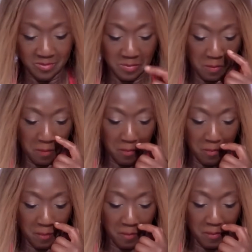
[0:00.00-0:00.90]

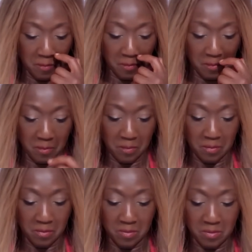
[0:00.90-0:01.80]

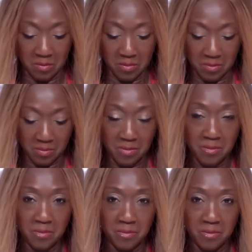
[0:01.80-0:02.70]

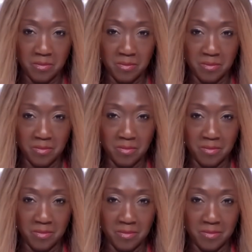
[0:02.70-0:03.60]

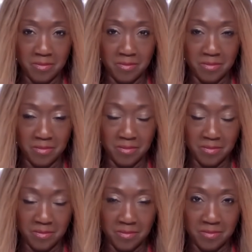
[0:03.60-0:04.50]

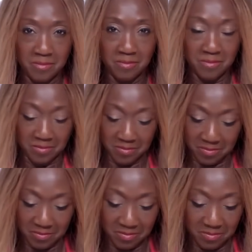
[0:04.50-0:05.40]

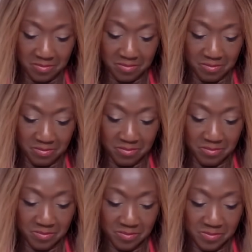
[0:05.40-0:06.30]

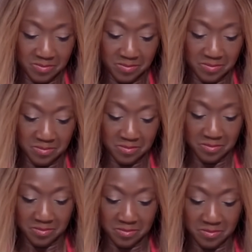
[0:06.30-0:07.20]

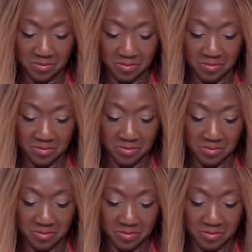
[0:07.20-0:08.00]
[no speech]